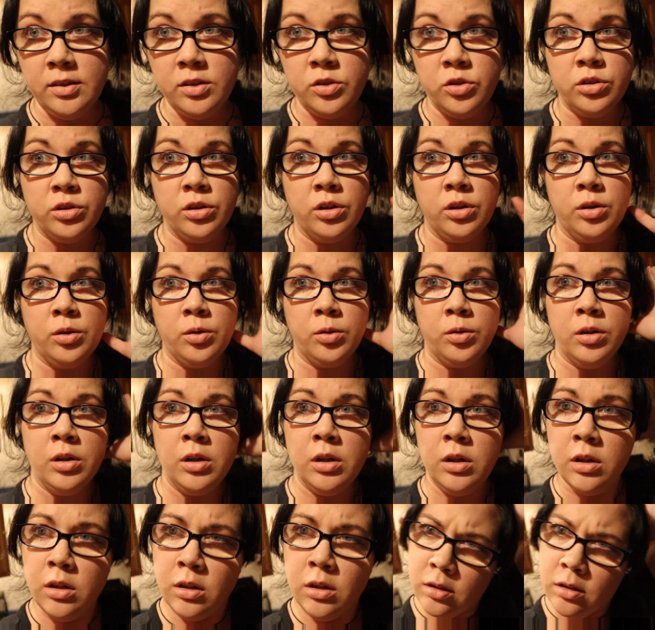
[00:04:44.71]
So,
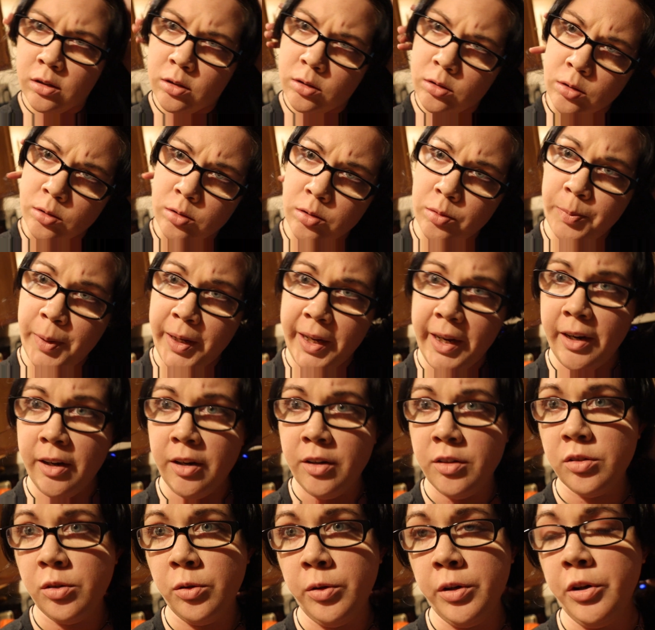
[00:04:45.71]
oof, my hair
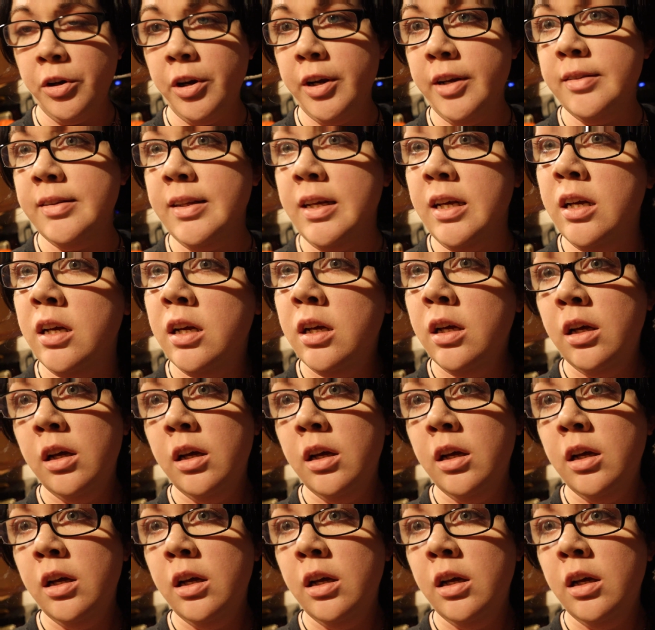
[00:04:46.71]
is going crazy.